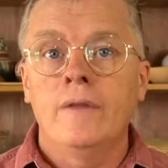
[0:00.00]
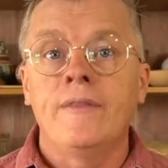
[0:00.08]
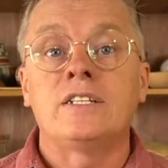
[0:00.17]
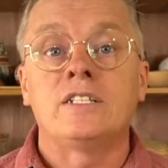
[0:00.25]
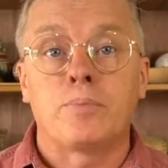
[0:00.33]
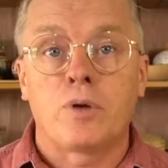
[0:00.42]

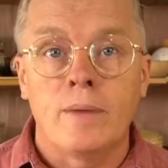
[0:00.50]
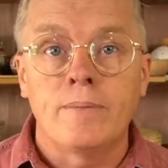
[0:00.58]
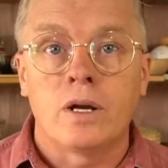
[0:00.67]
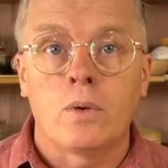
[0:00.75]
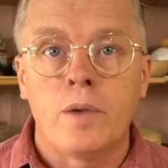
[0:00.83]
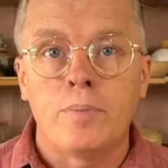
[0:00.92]
That's the
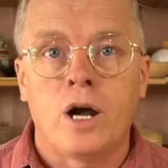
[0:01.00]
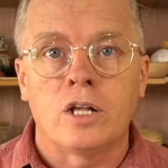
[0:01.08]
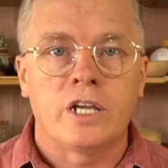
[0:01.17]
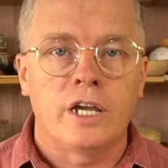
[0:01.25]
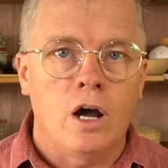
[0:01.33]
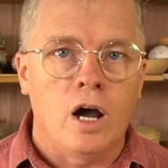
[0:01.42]
primary way pots
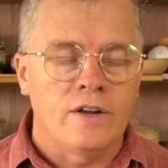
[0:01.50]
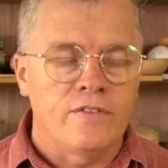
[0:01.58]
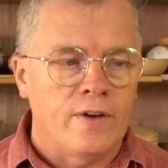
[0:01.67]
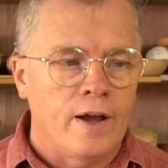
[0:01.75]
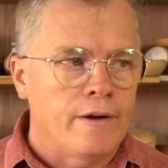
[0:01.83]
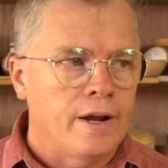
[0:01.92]
get hot in a
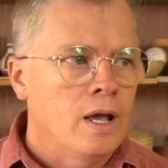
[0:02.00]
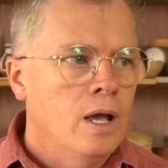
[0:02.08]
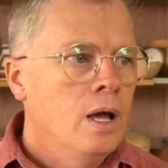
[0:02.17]
firing.